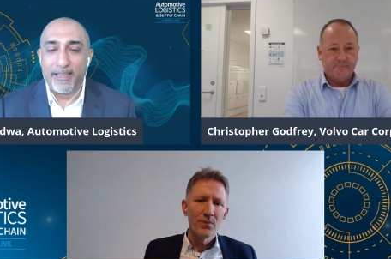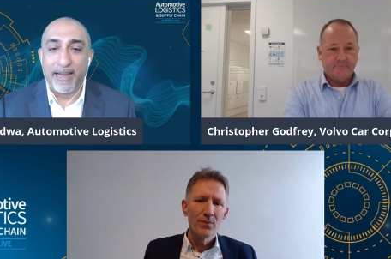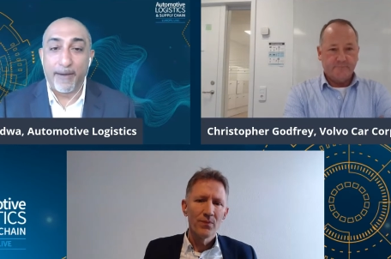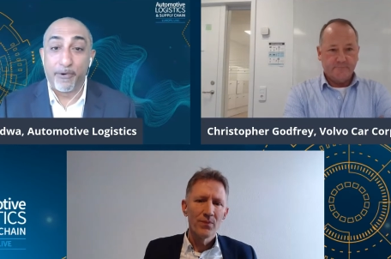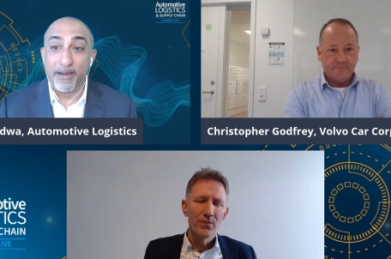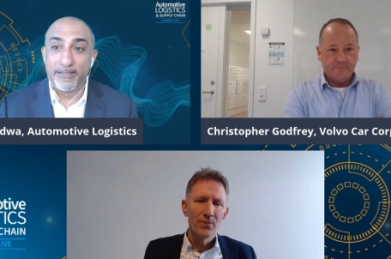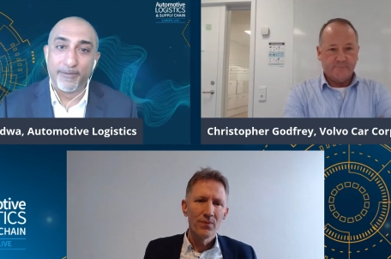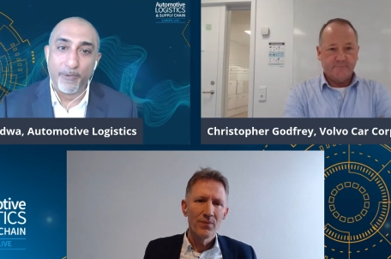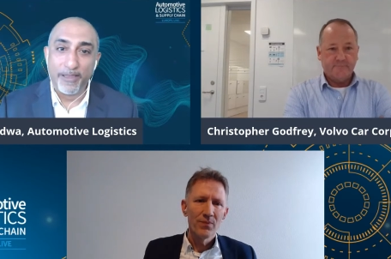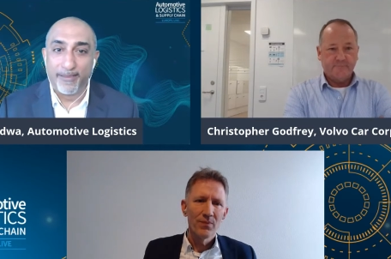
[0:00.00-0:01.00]

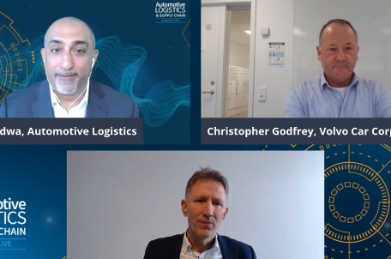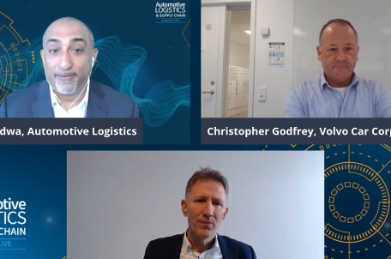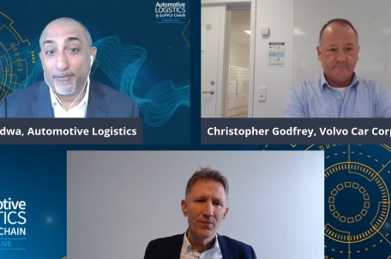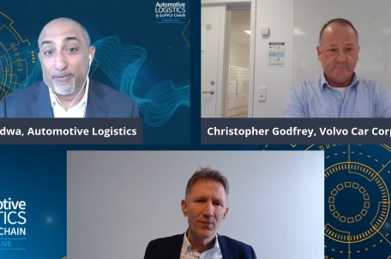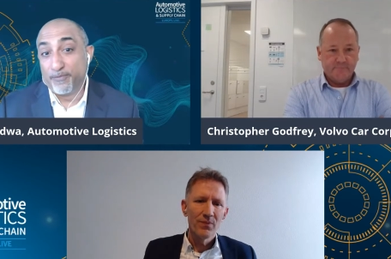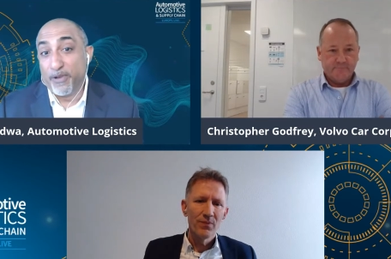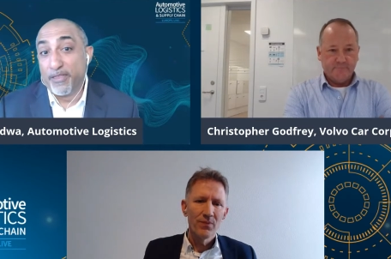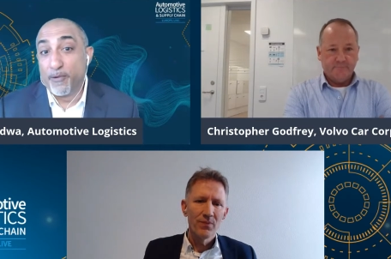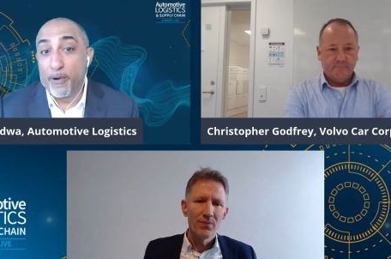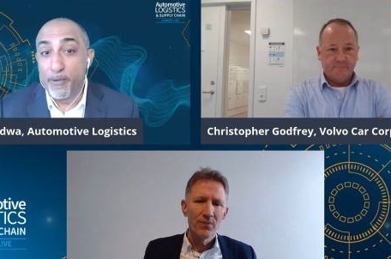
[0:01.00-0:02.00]
Speaker 1: collaborated with
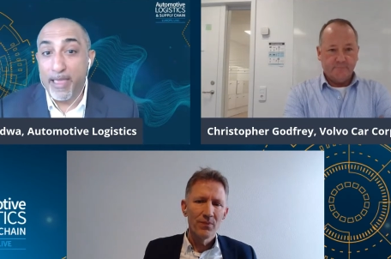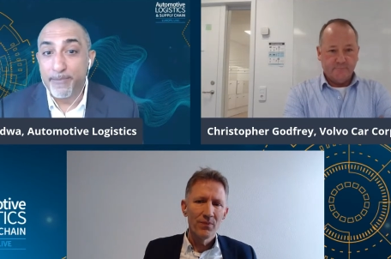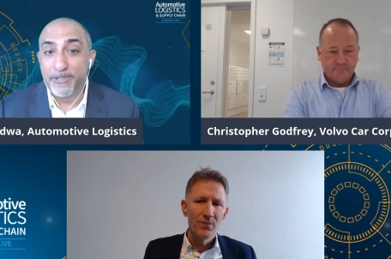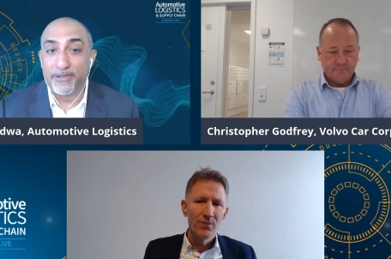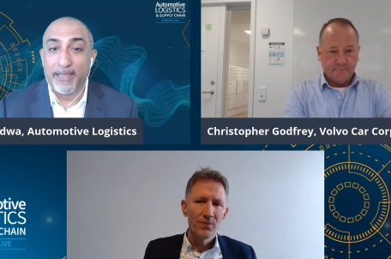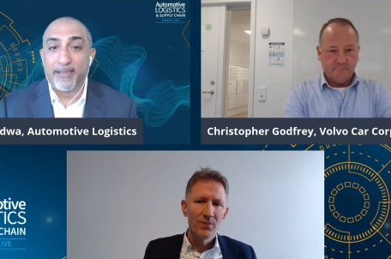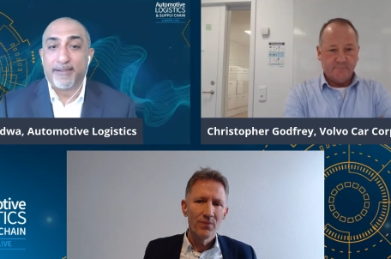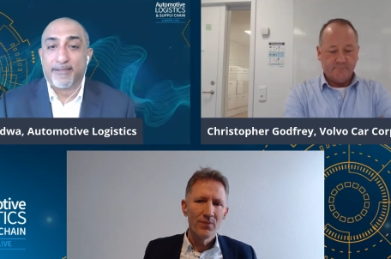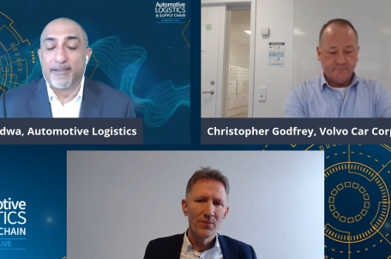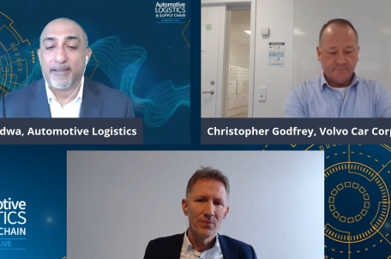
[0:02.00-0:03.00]
other OEMs on
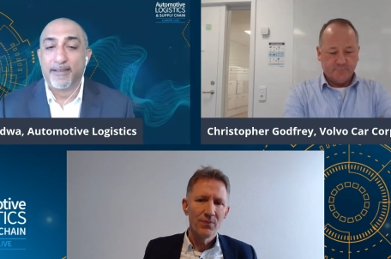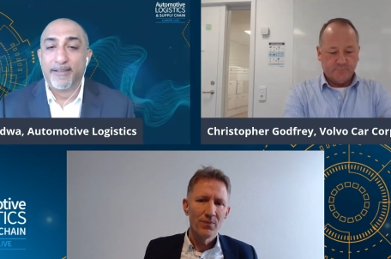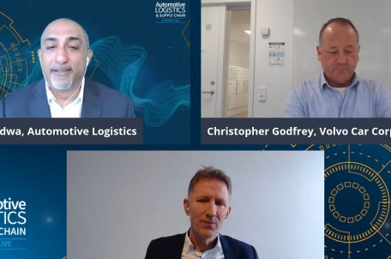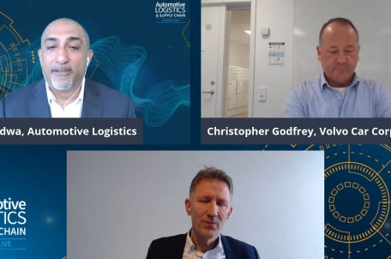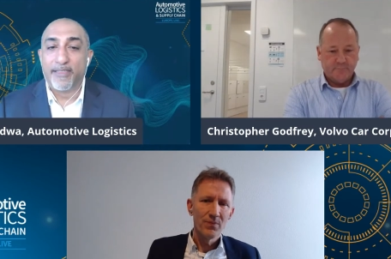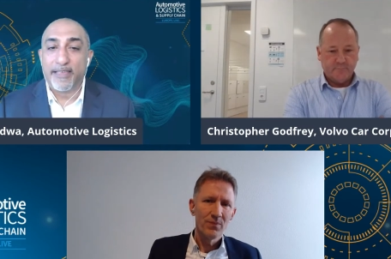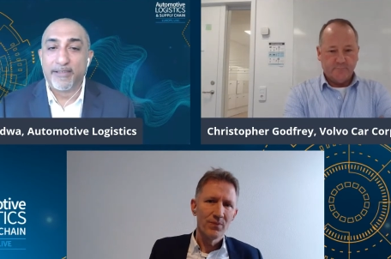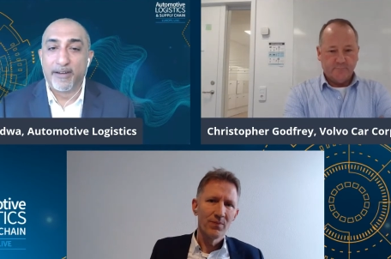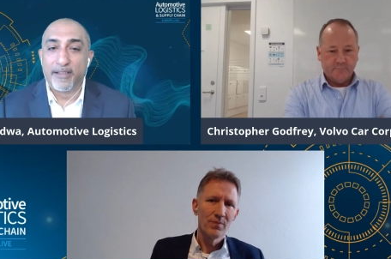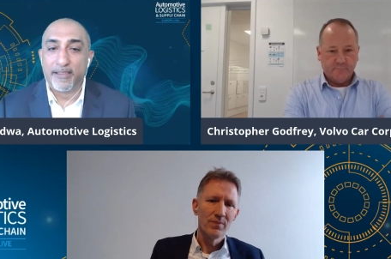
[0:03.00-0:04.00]
that uh, on that
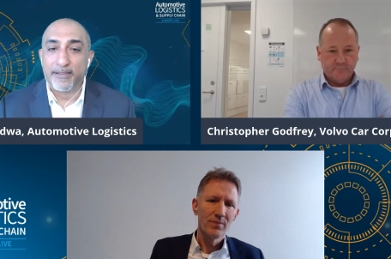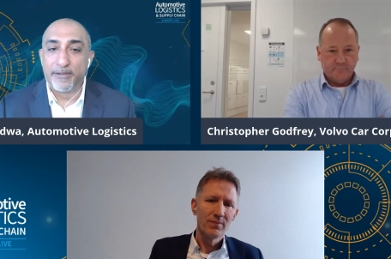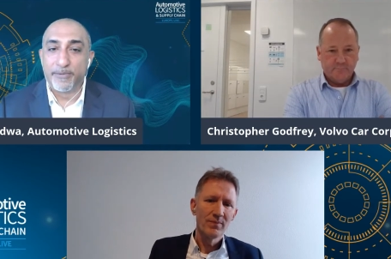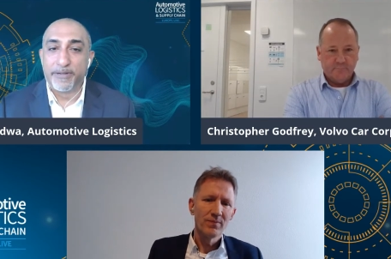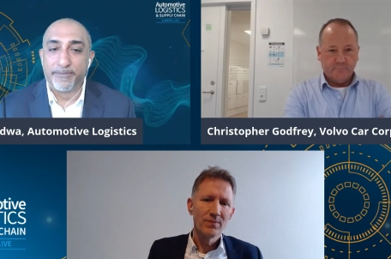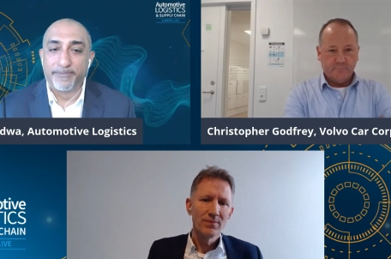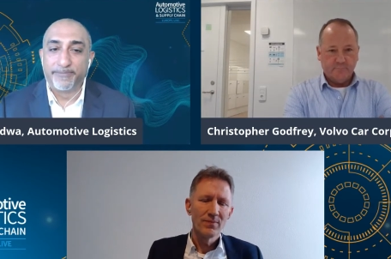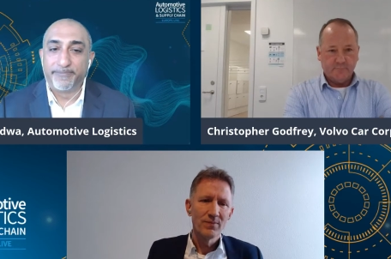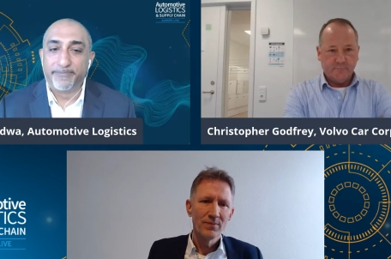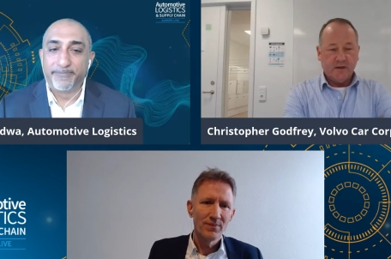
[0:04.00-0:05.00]
side of things as well.
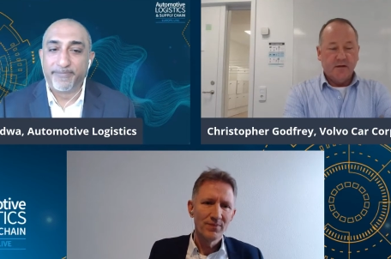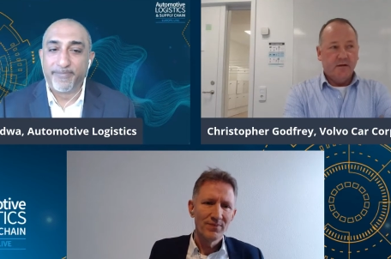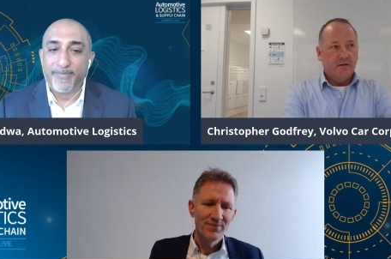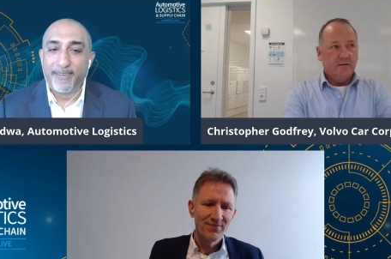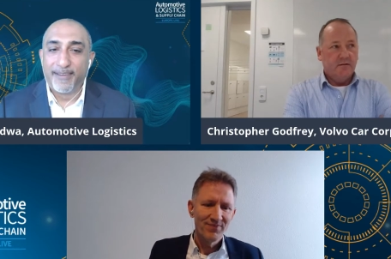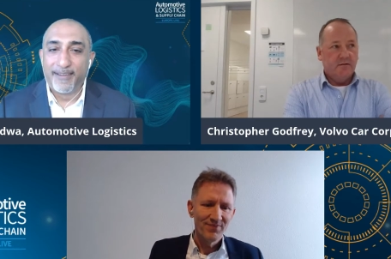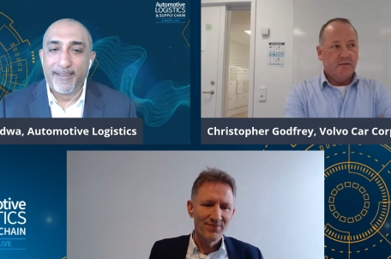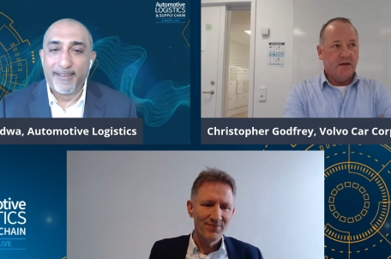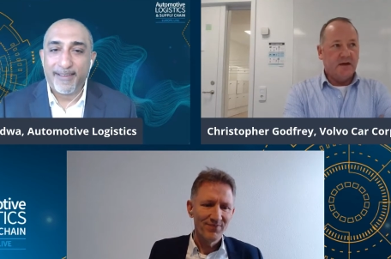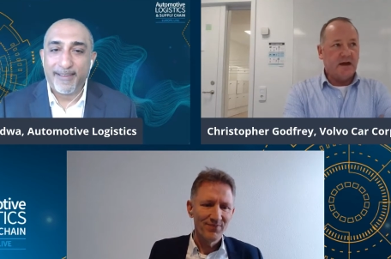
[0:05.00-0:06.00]

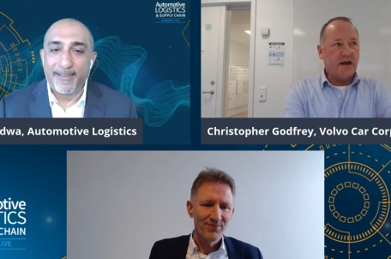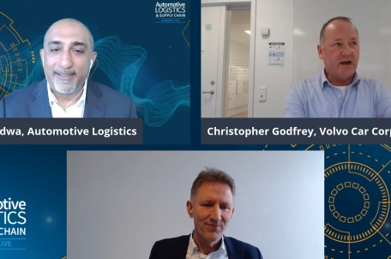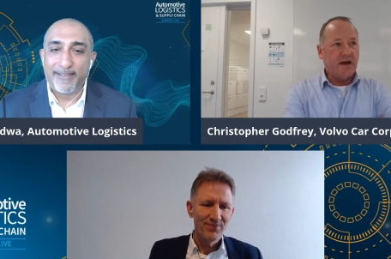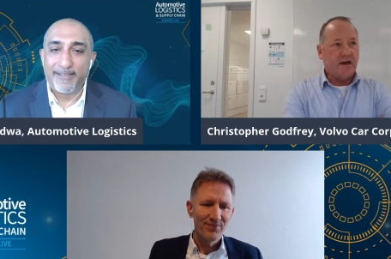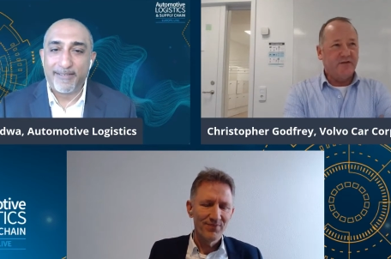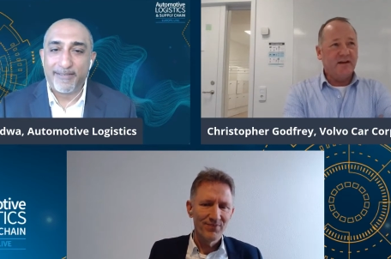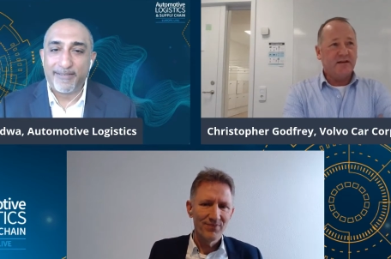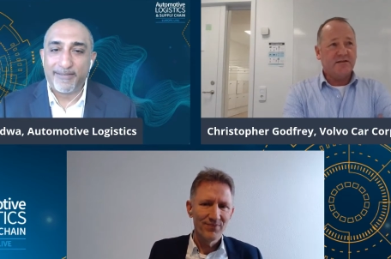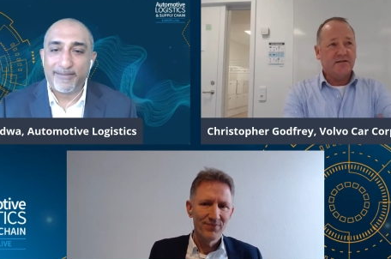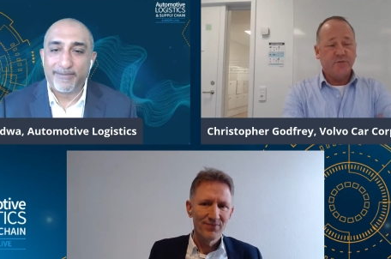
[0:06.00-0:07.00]
Speaker 2: Yeah, I, I
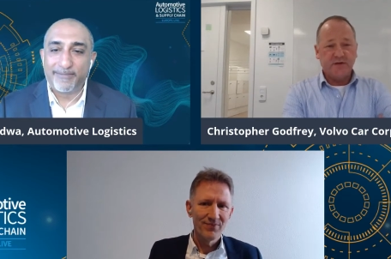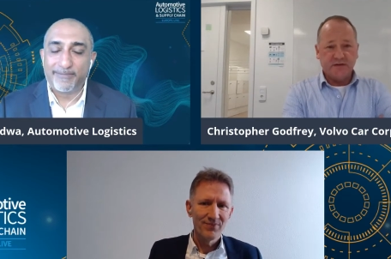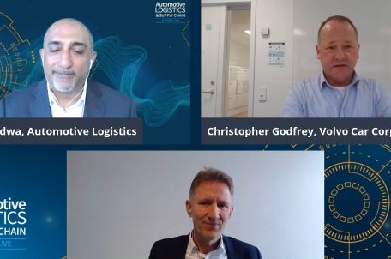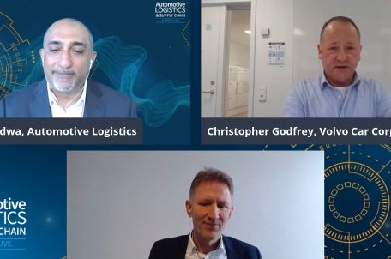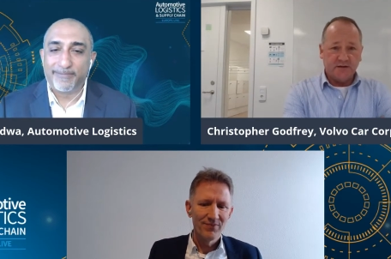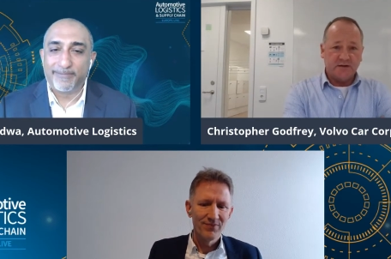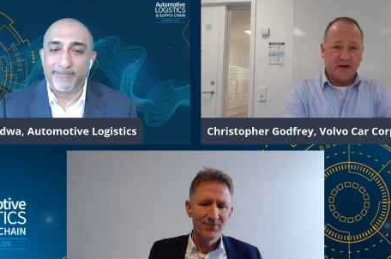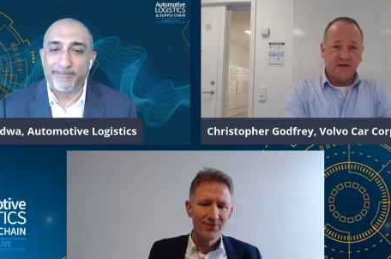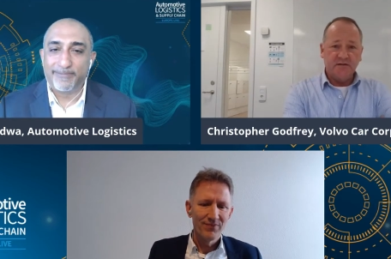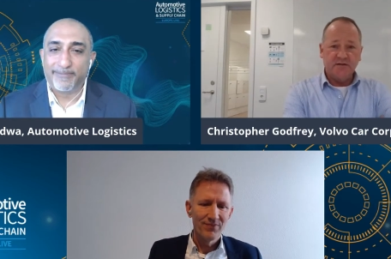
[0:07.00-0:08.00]
think that's the particular
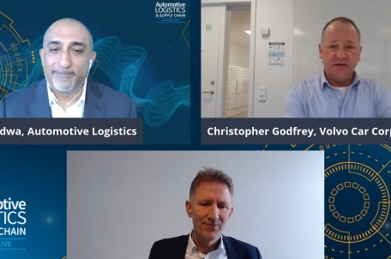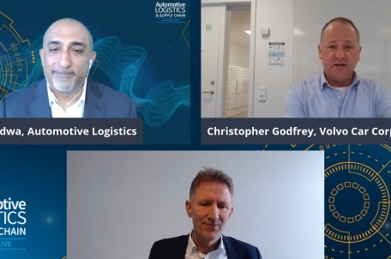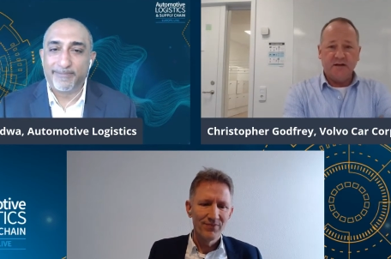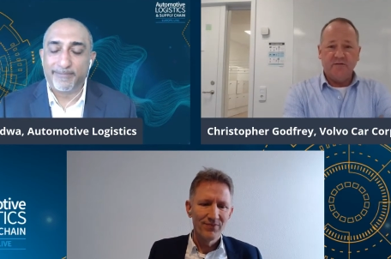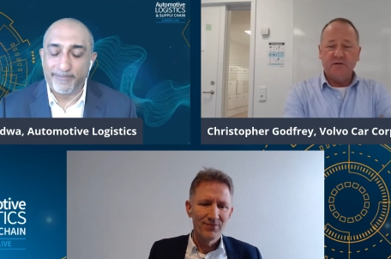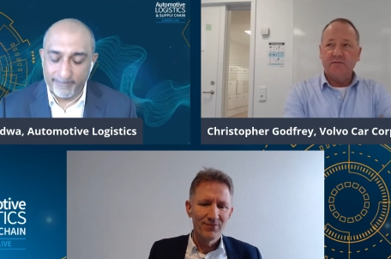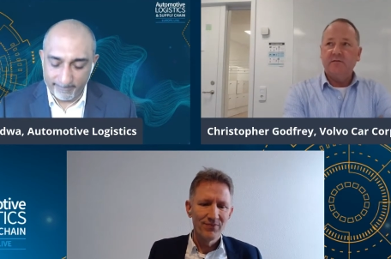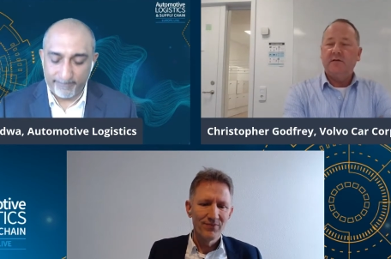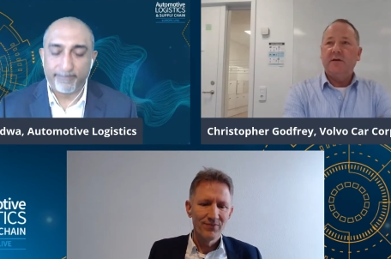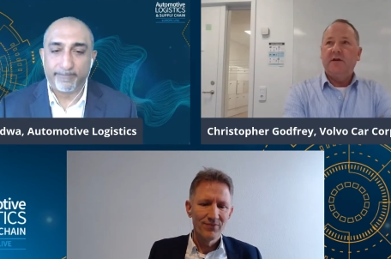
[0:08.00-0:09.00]
challenge. Even